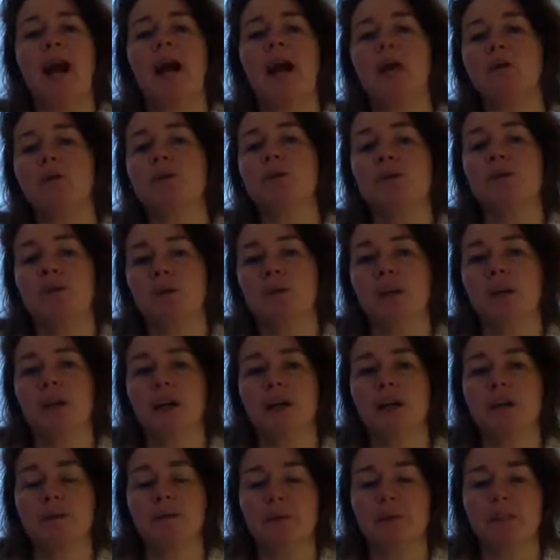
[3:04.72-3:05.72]
out of
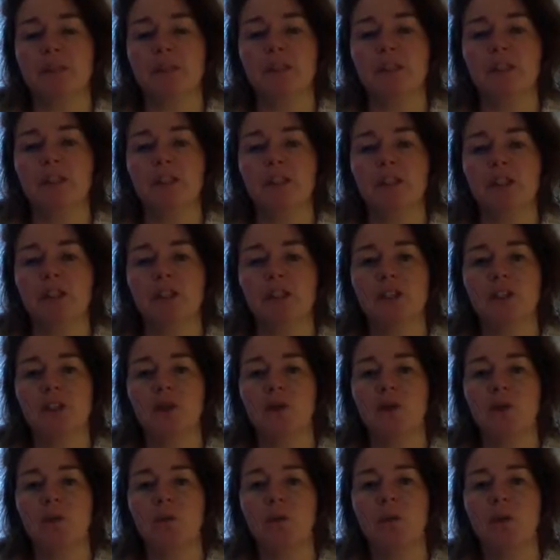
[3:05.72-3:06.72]
alignment.
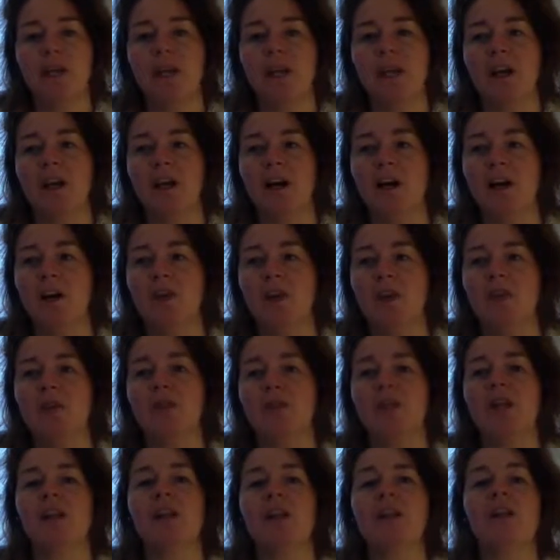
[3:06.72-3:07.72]
We are
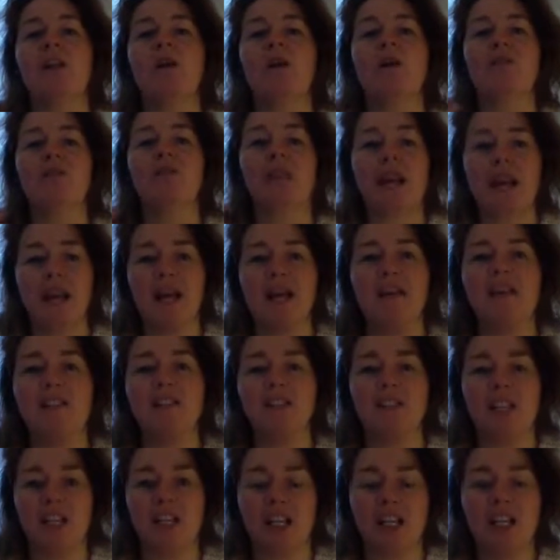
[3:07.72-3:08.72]
using a lot of
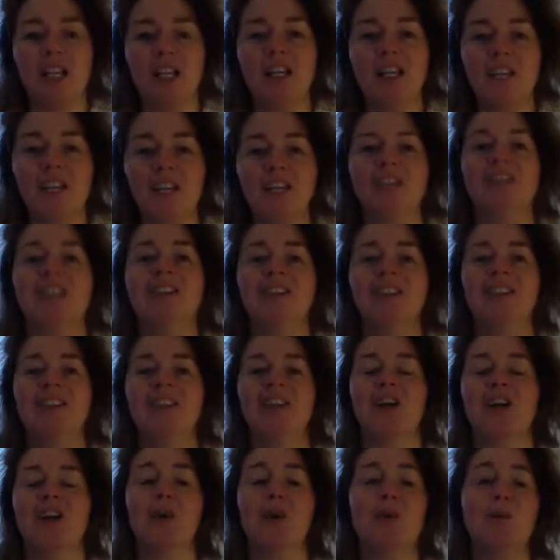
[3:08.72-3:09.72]
energy
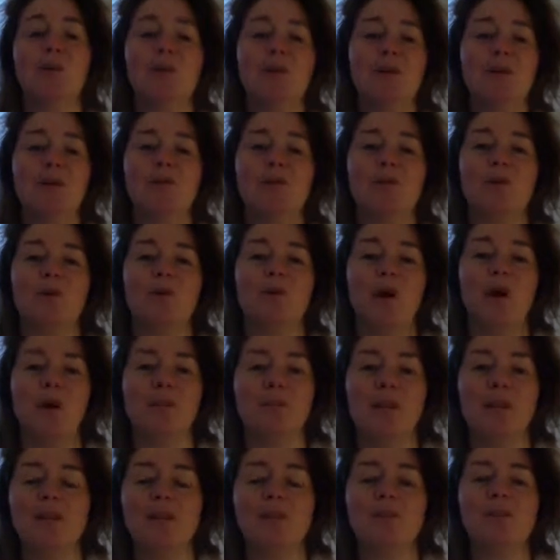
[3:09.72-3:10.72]
that could be for our
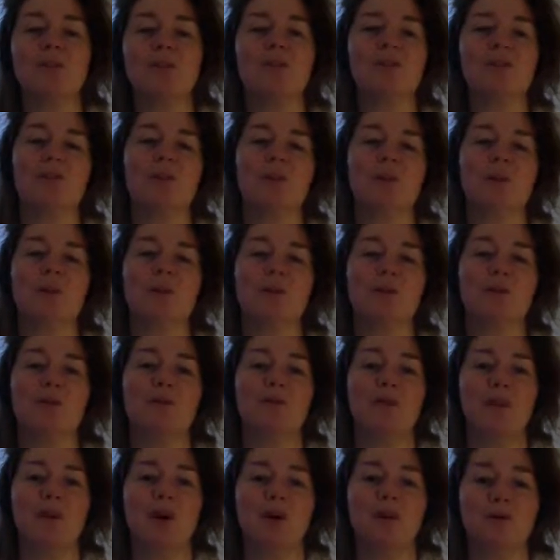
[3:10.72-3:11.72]
muscles, could be
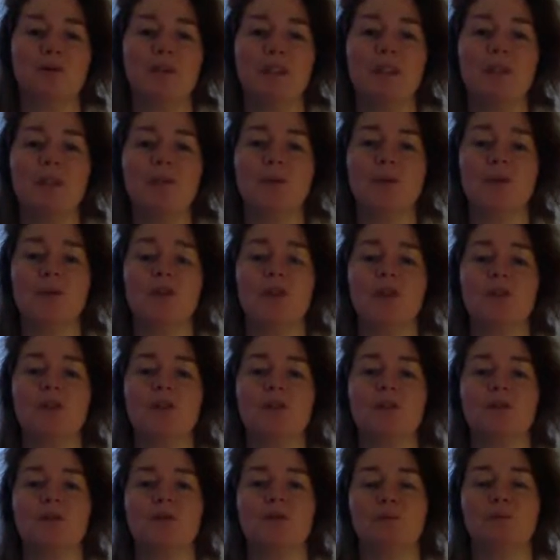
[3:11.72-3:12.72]
for our resources,
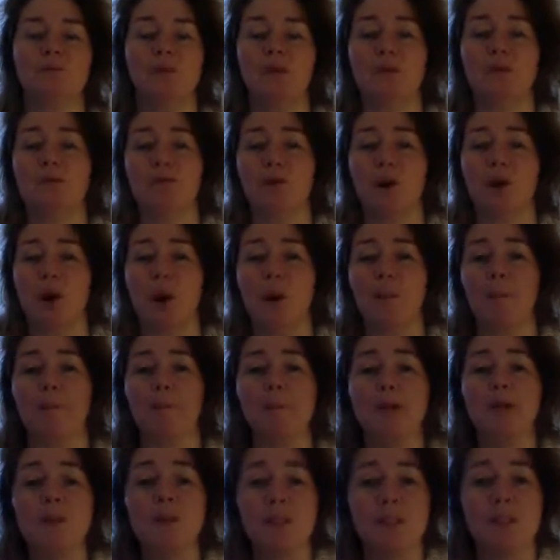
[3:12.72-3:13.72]
could be for our
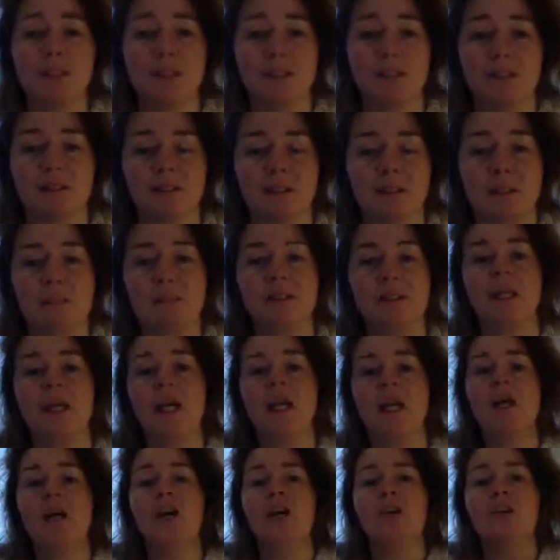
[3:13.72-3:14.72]
immune systems,
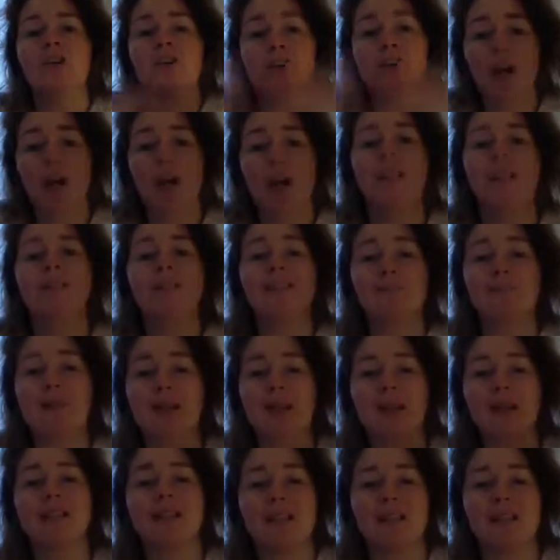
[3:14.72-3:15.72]
trying to
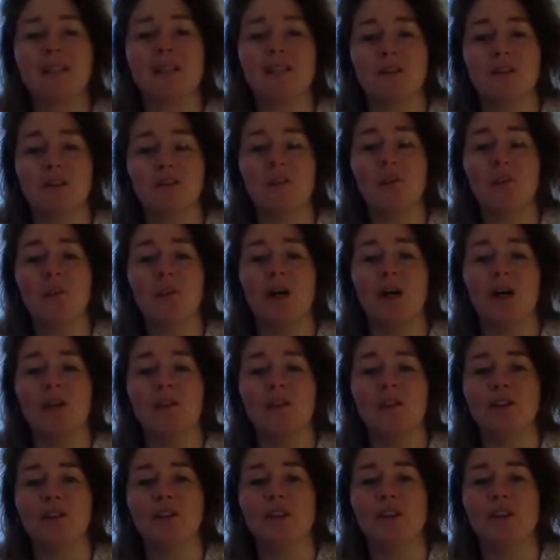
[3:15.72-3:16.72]
make sense of the world.